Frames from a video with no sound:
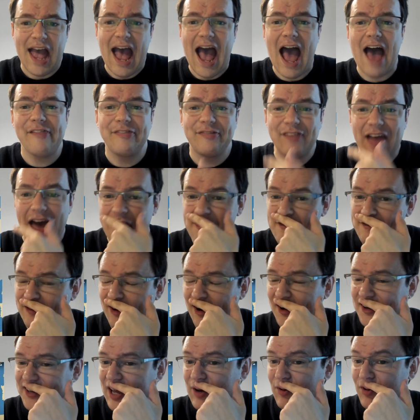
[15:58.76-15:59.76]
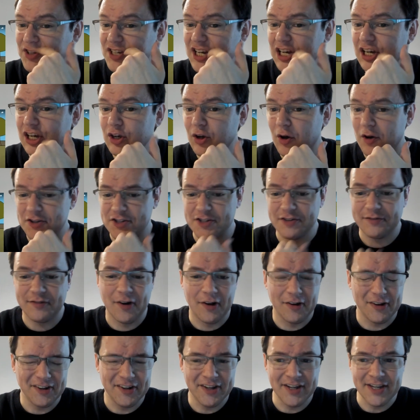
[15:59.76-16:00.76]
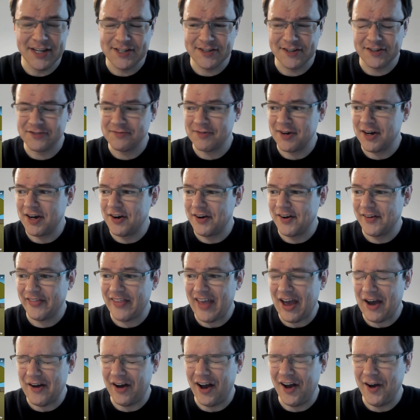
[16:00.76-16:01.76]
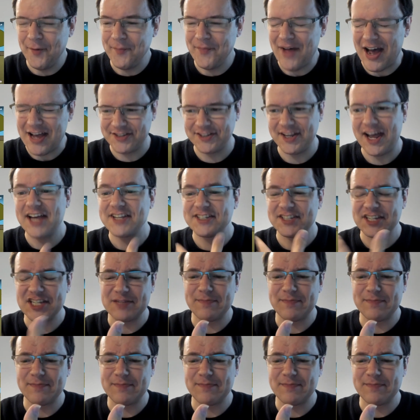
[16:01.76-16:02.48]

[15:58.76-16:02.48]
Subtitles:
And France, they wanted lots of colonies as well, that as the